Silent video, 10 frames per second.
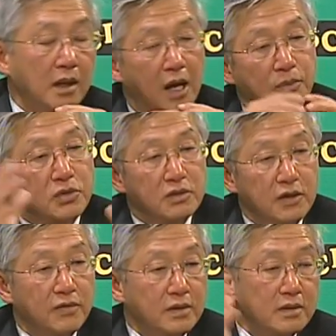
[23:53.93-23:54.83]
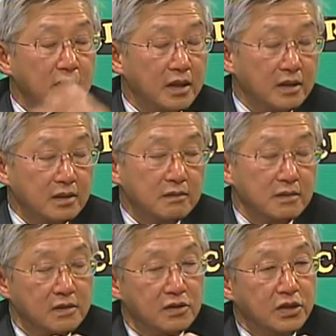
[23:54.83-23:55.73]
up to even
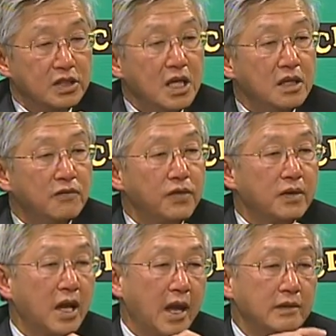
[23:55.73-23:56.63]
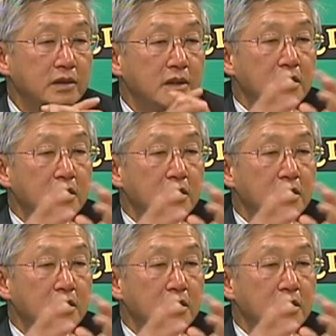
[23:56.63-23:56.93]
13 if you can.